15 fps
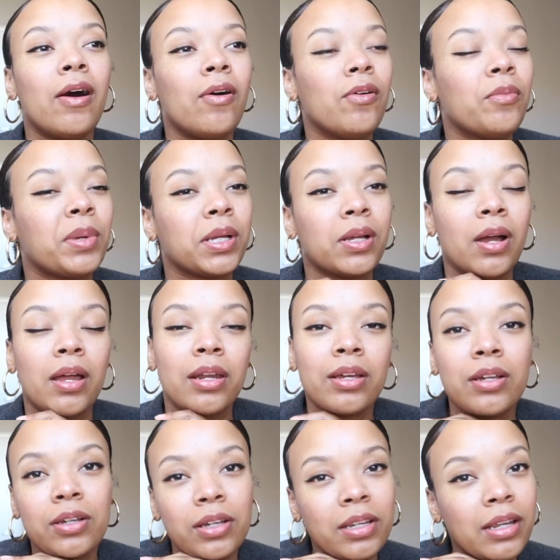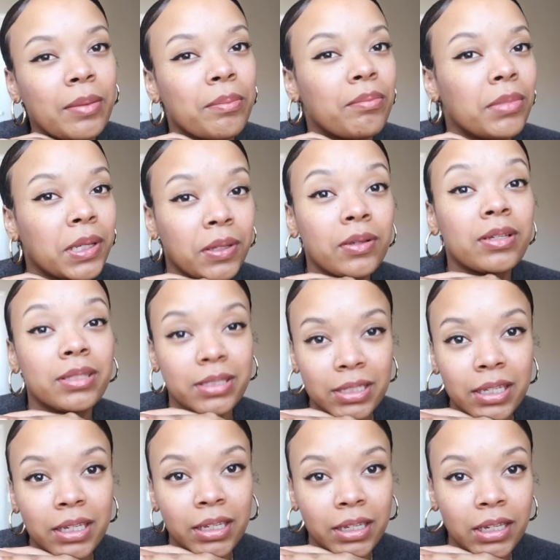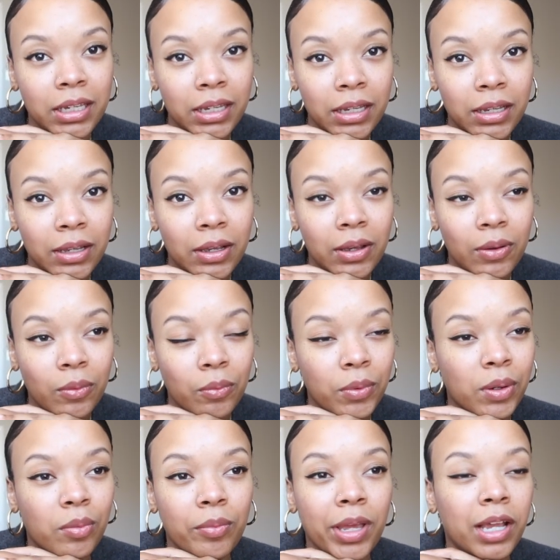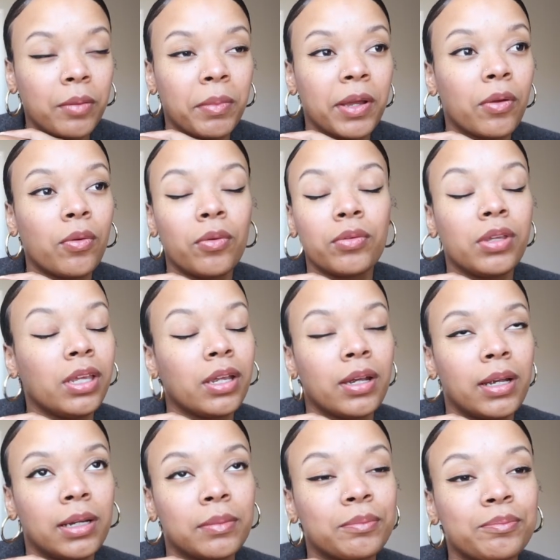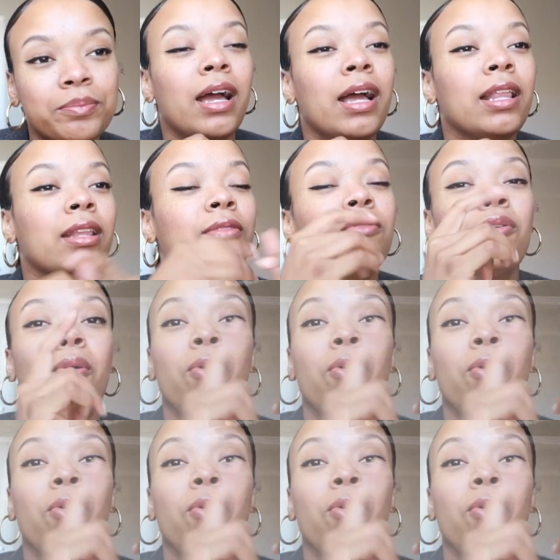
Oh my god, a good milk tea will make my whole year. I love the